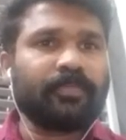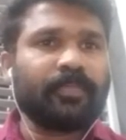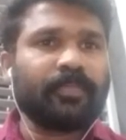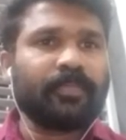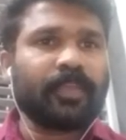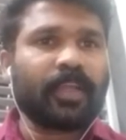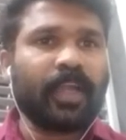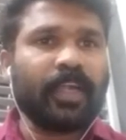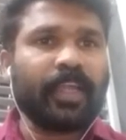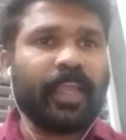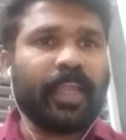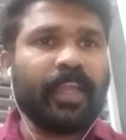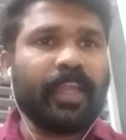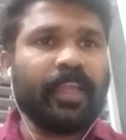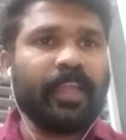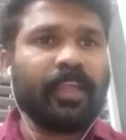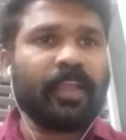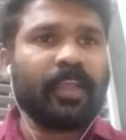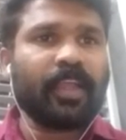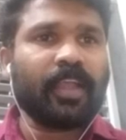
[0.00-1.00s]

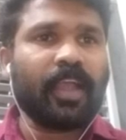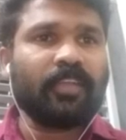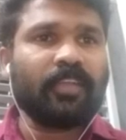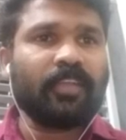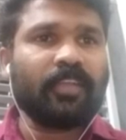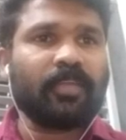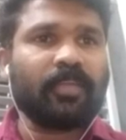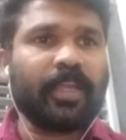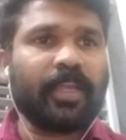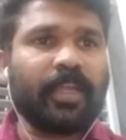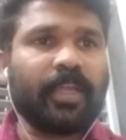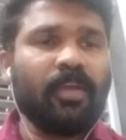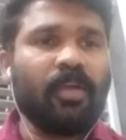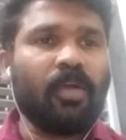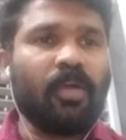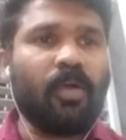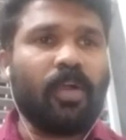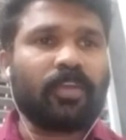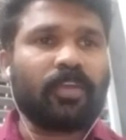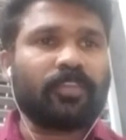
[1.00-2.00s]
Containing calcium and
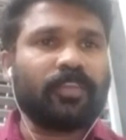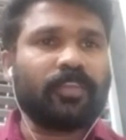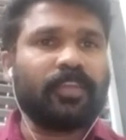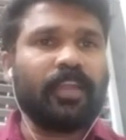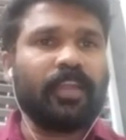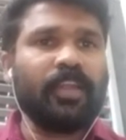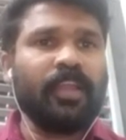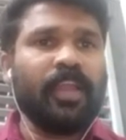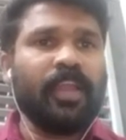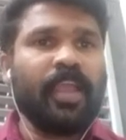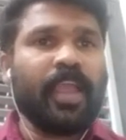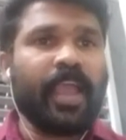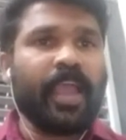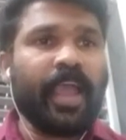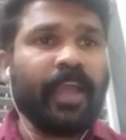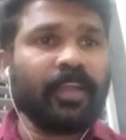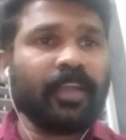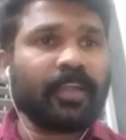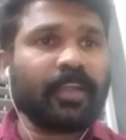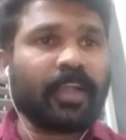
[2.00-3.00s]
oxygen,
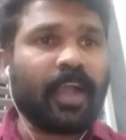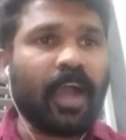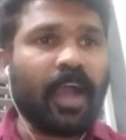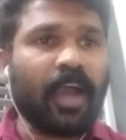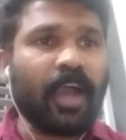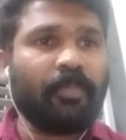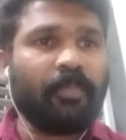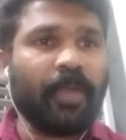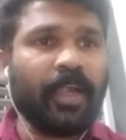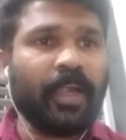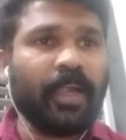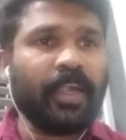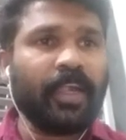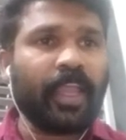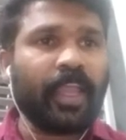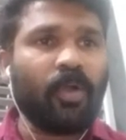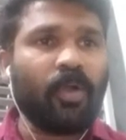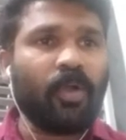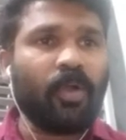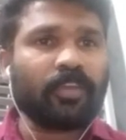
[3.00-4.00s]
and carbon
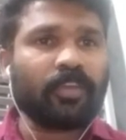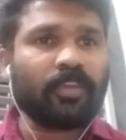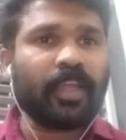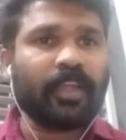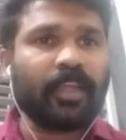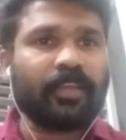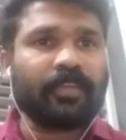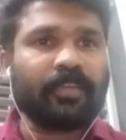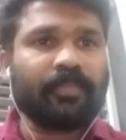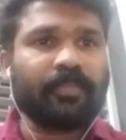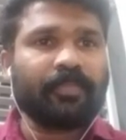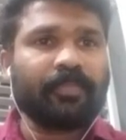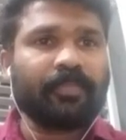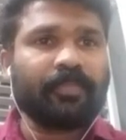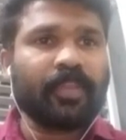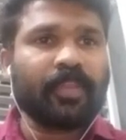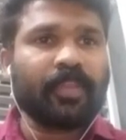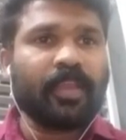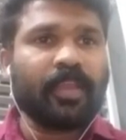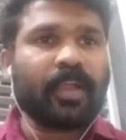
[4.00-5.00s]
dioxide
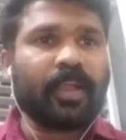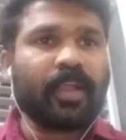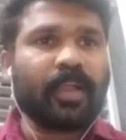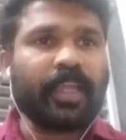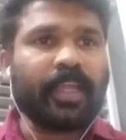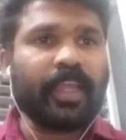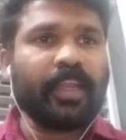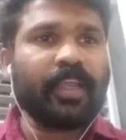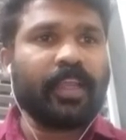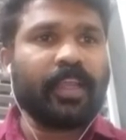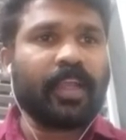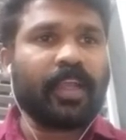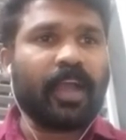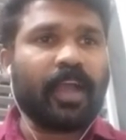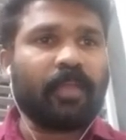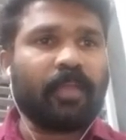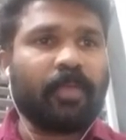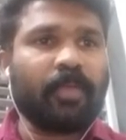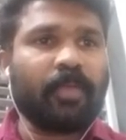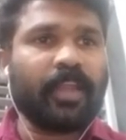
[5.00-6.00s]
containing
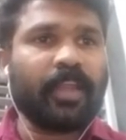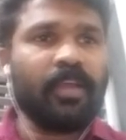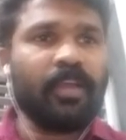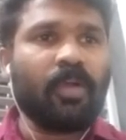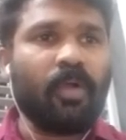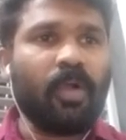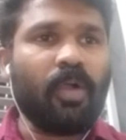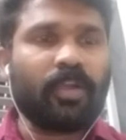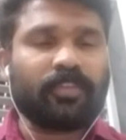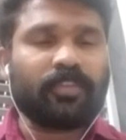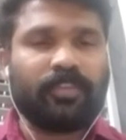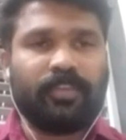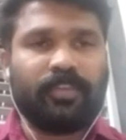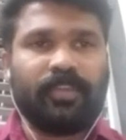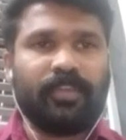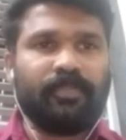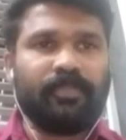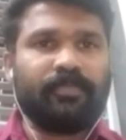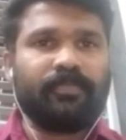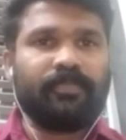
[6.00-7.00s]
carbon and
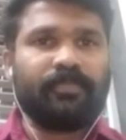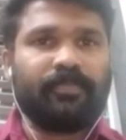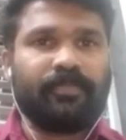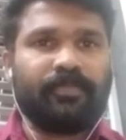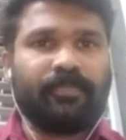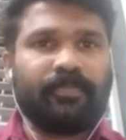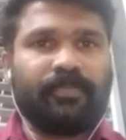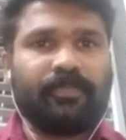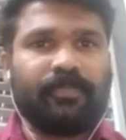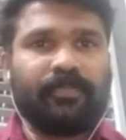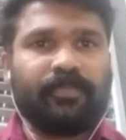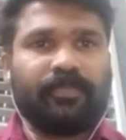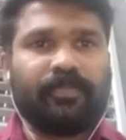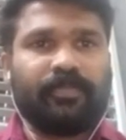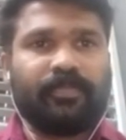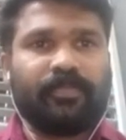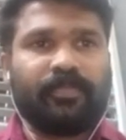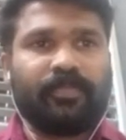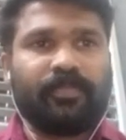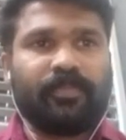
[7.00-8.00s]
oxygen.
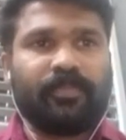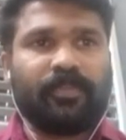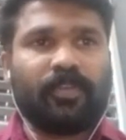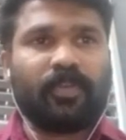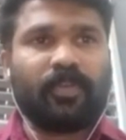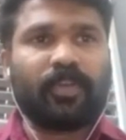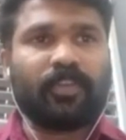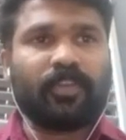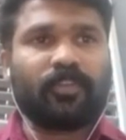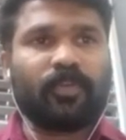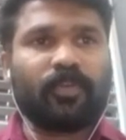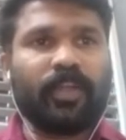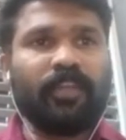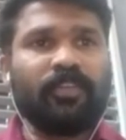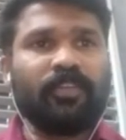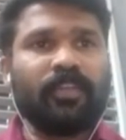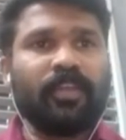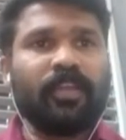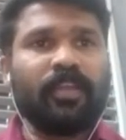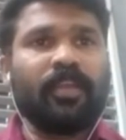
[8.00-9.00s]
Okay,
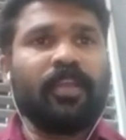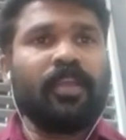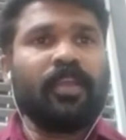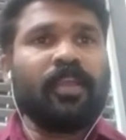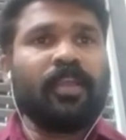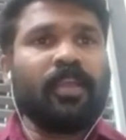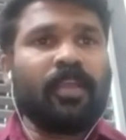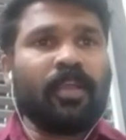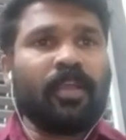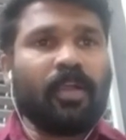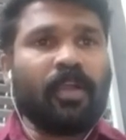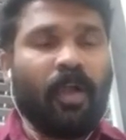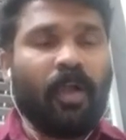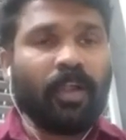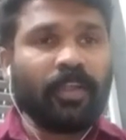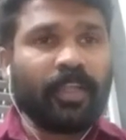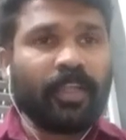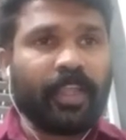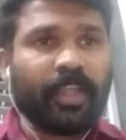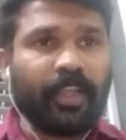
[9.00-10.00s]
students,
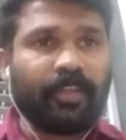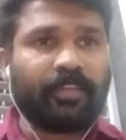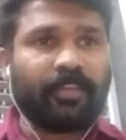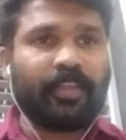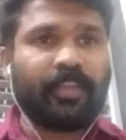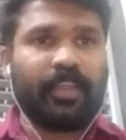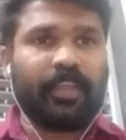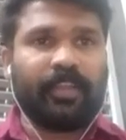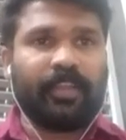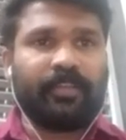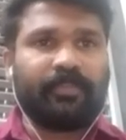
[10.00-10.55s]
on heating